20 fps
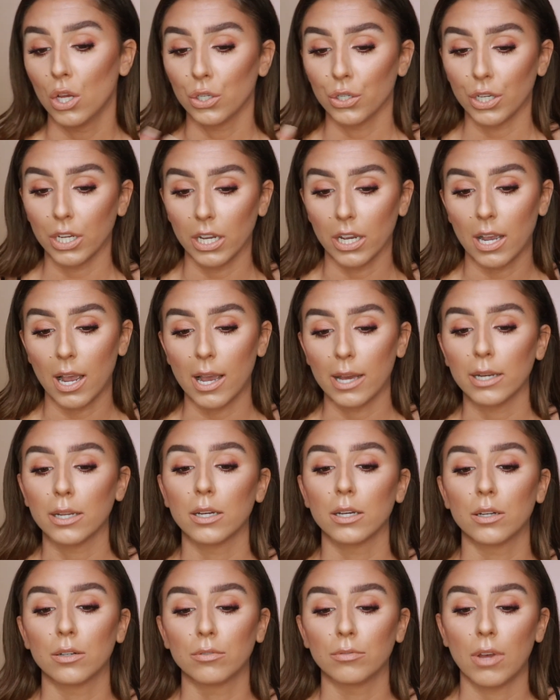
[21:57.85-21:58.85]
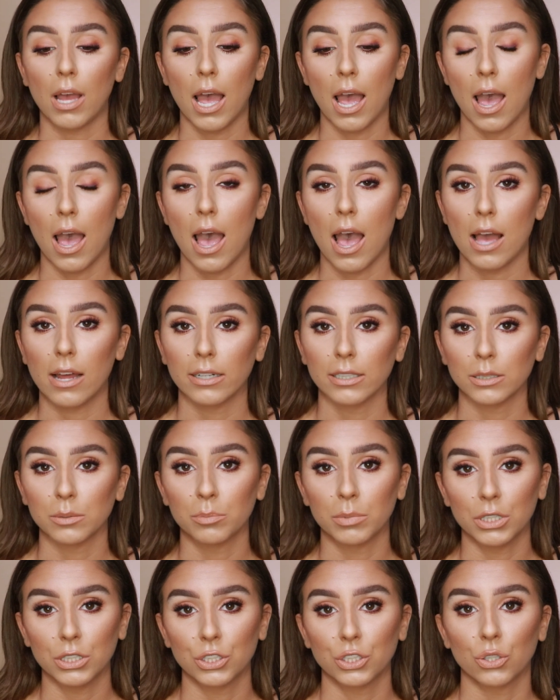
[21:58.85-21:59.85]
You can kind of add as
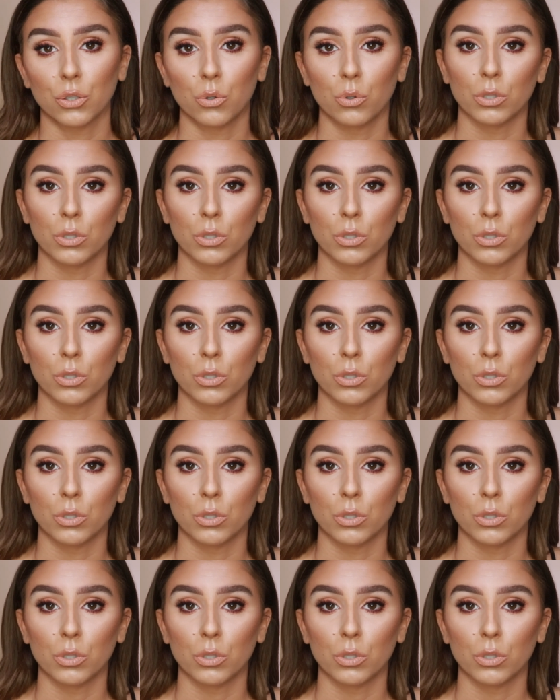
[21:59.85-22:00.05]
much